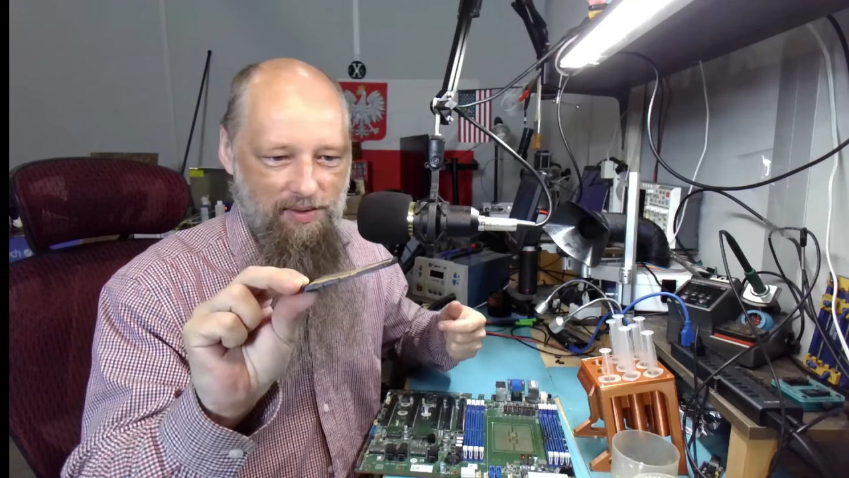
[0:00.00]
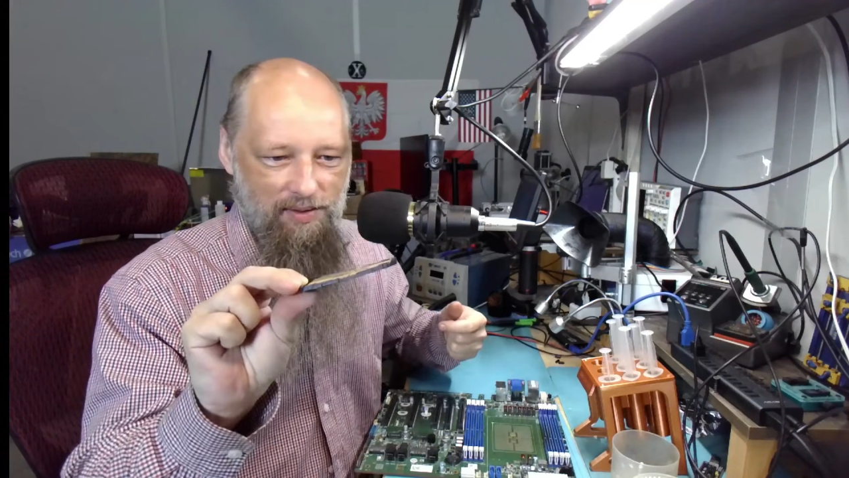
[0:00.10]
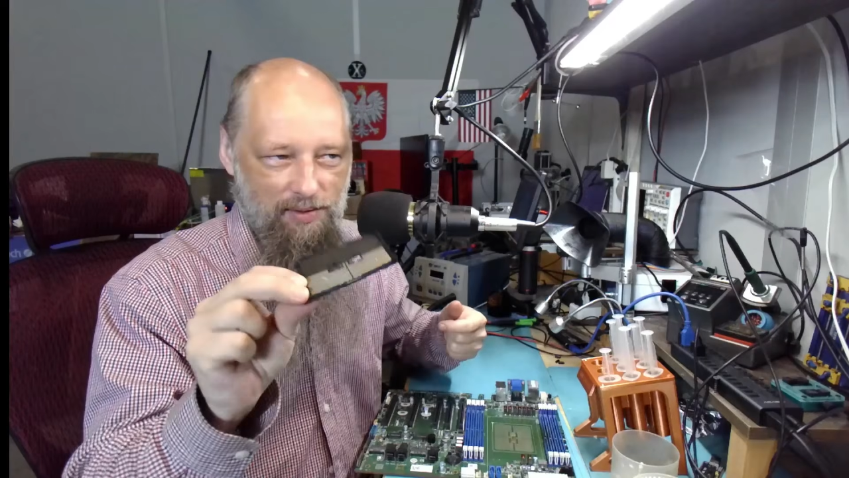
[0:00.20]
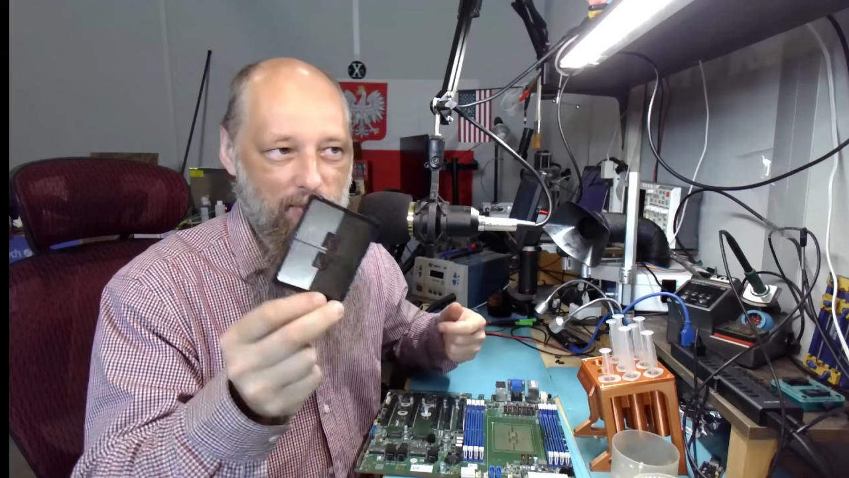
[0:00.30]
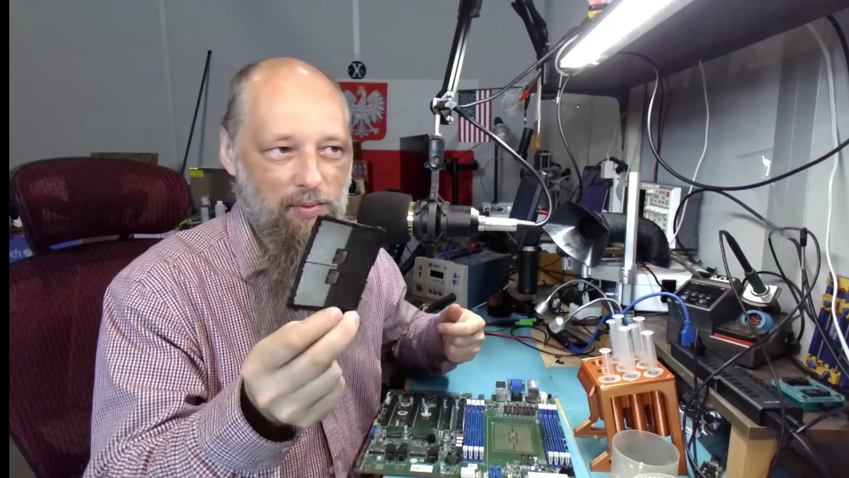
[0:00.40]

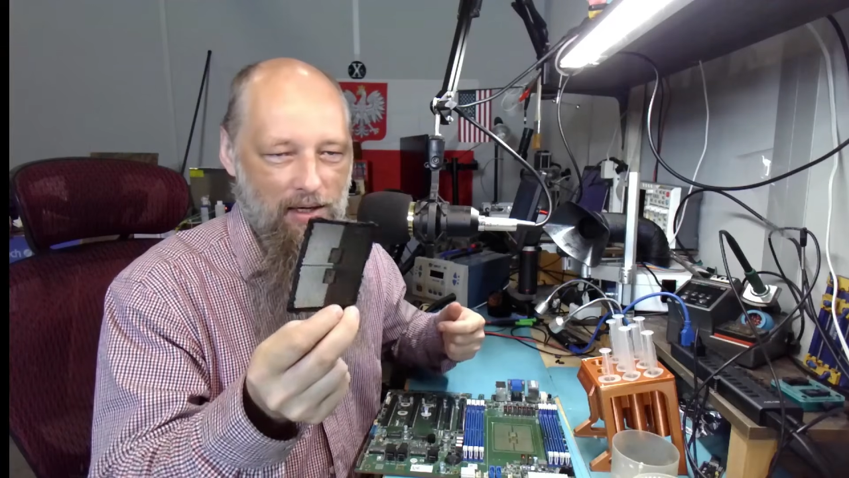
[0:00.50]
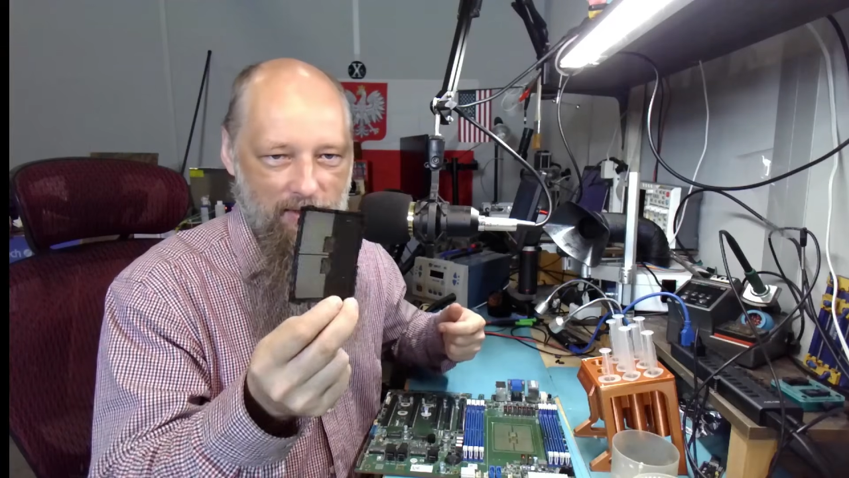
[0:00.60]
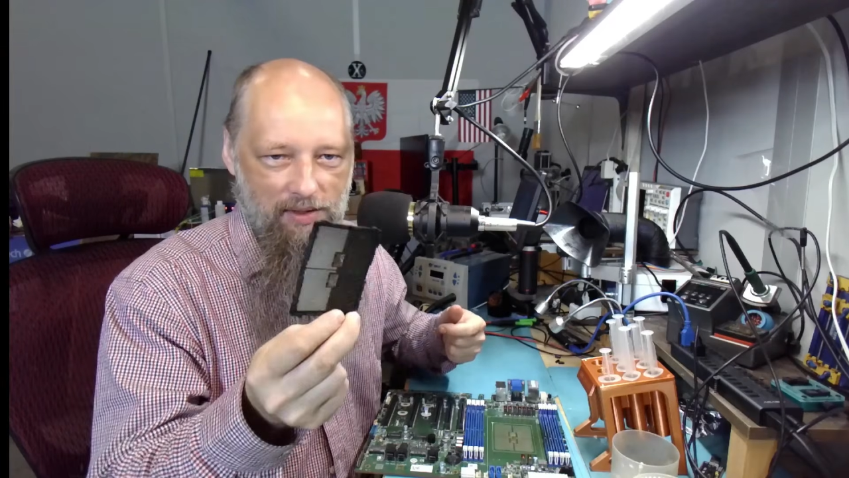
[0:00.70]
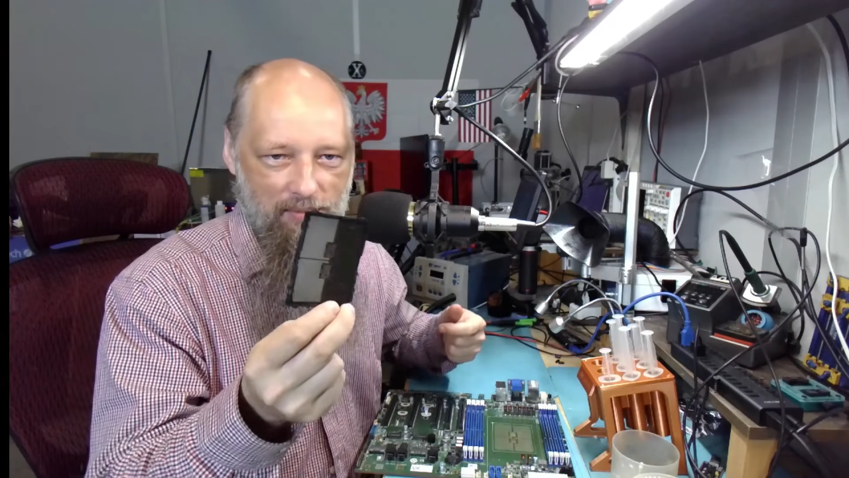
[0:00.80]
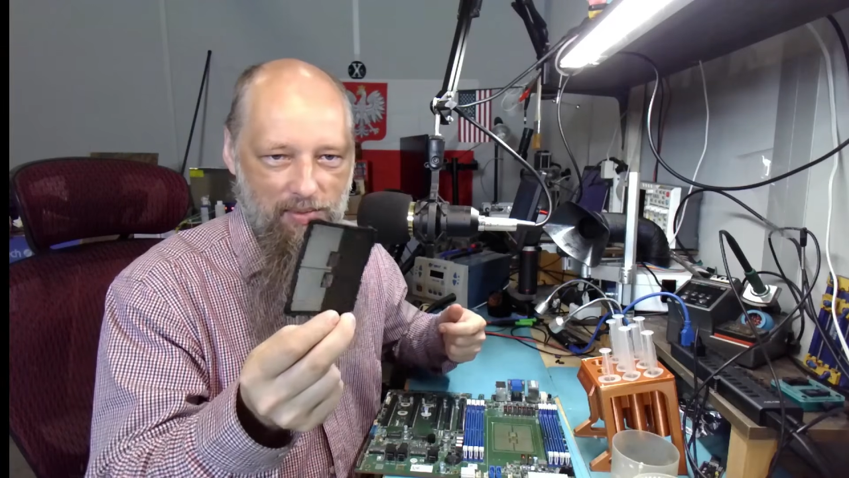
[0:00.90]

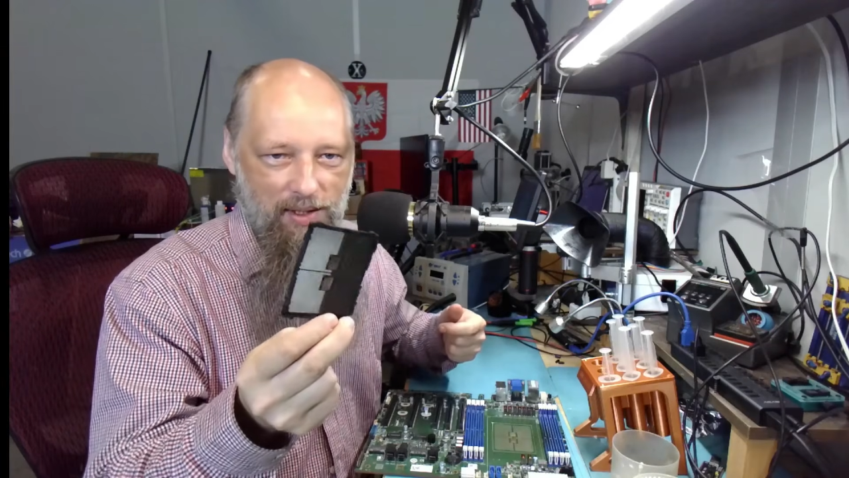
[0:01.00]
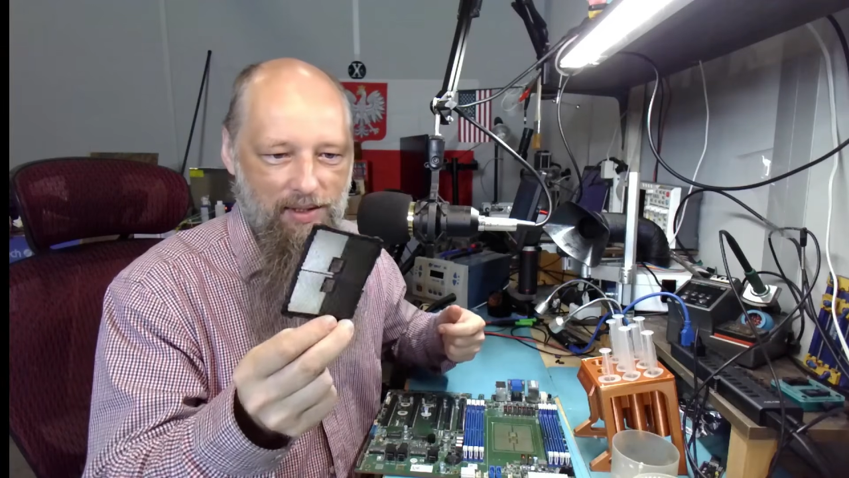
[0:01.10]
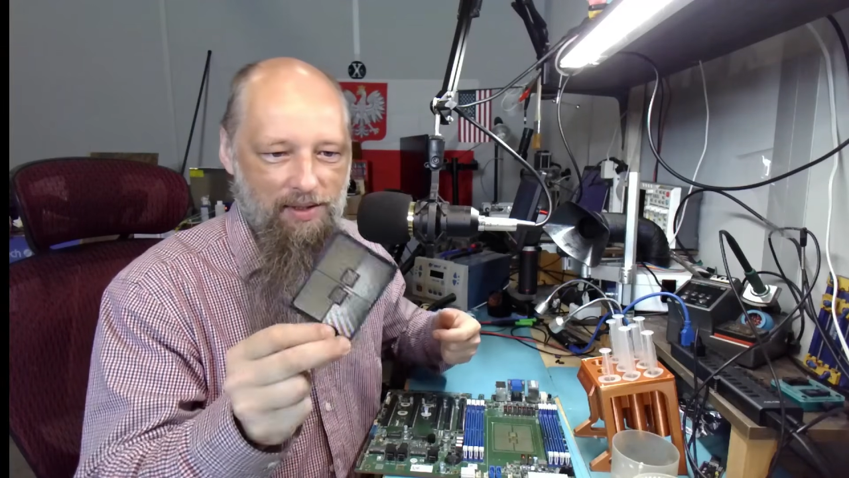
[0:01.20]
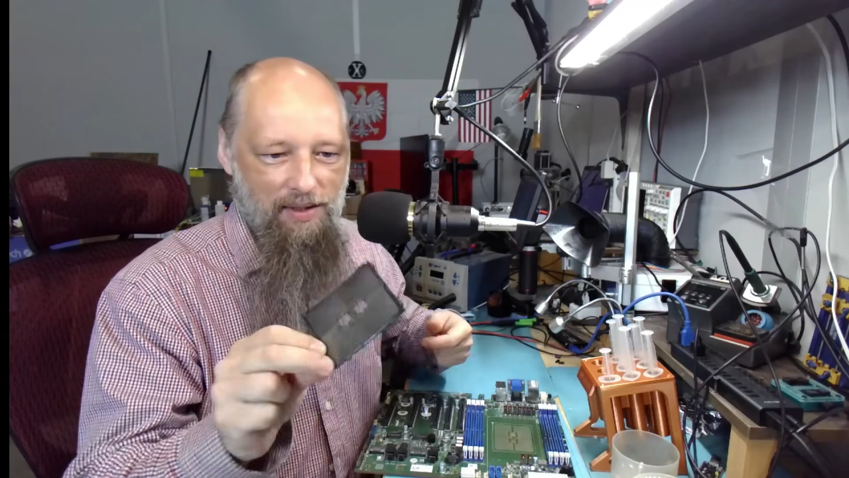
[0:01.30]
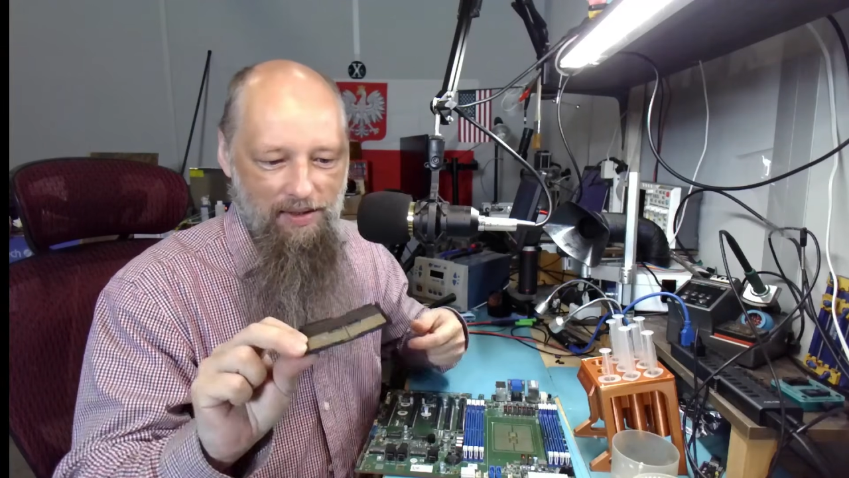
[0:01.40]
twice as
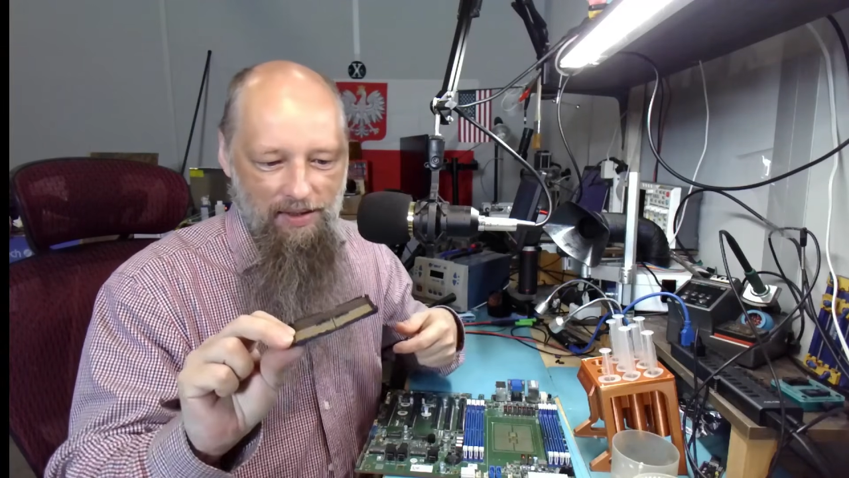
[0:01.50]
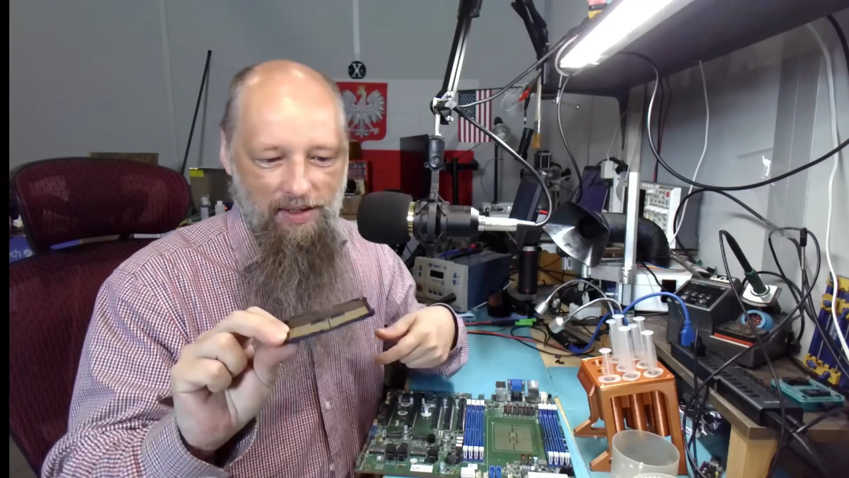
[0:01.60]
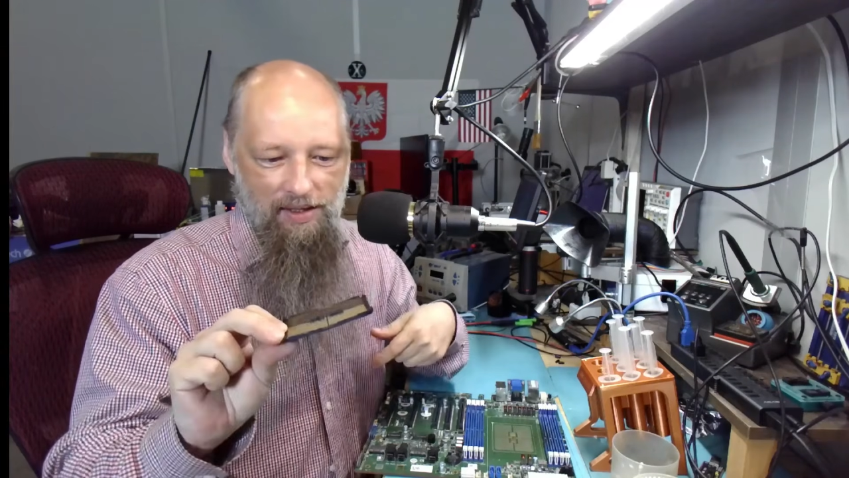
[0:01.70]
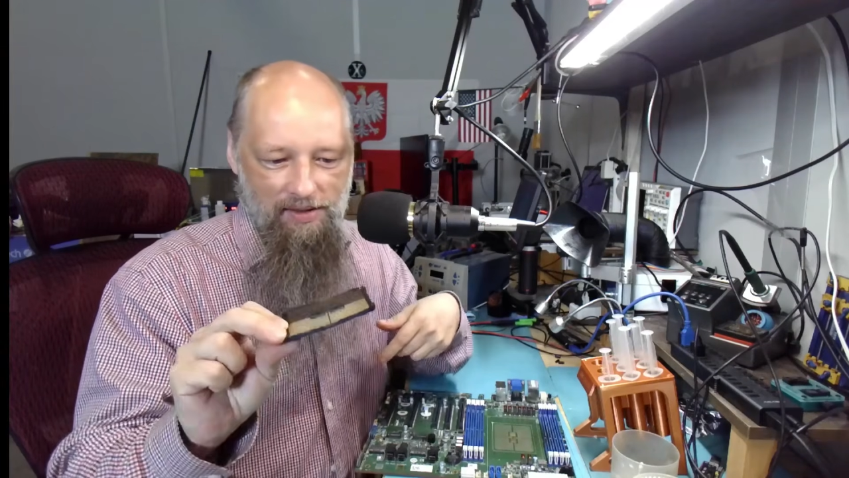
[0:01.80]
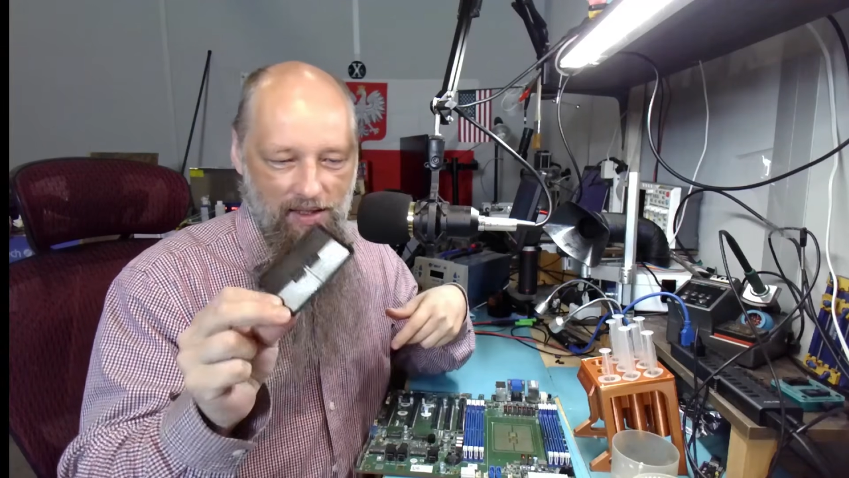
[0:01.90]
big.
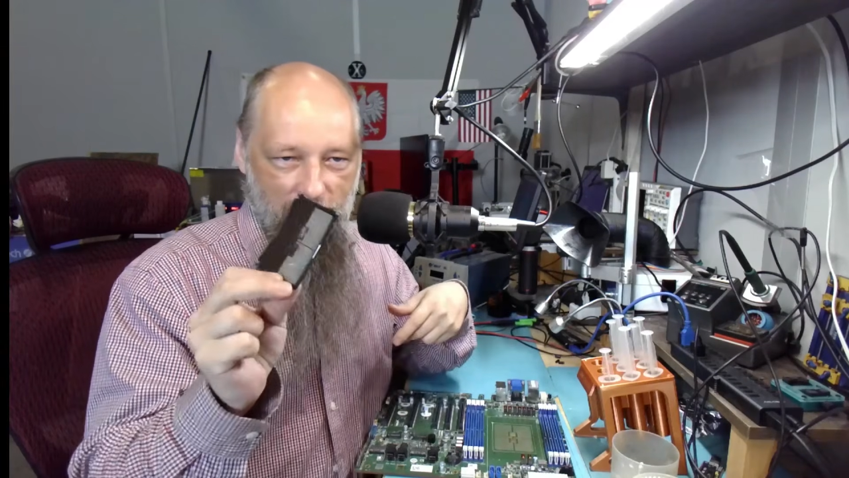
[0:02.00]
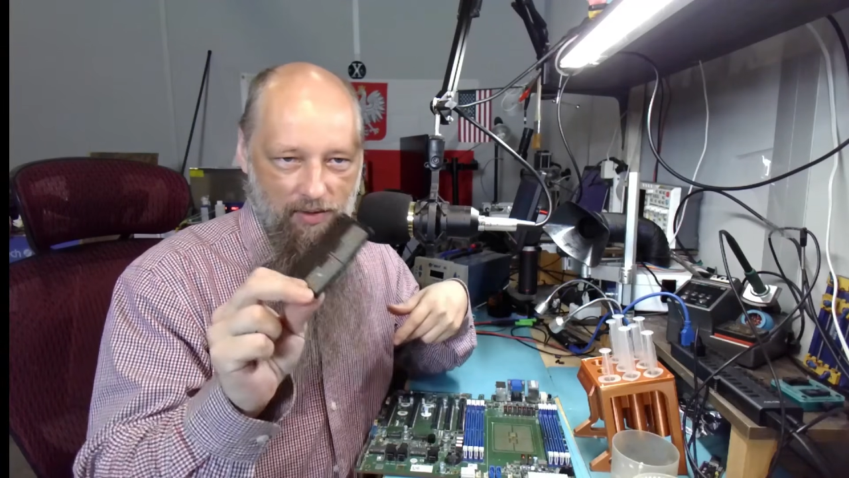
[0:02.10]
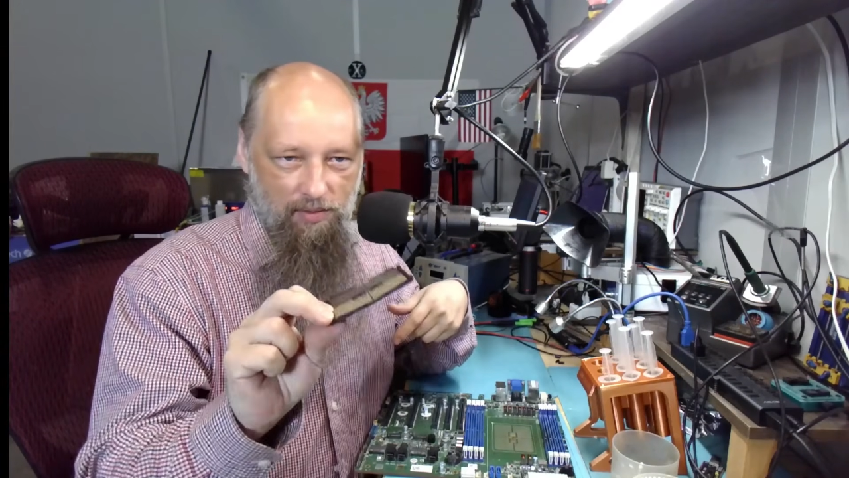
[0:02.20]
It's got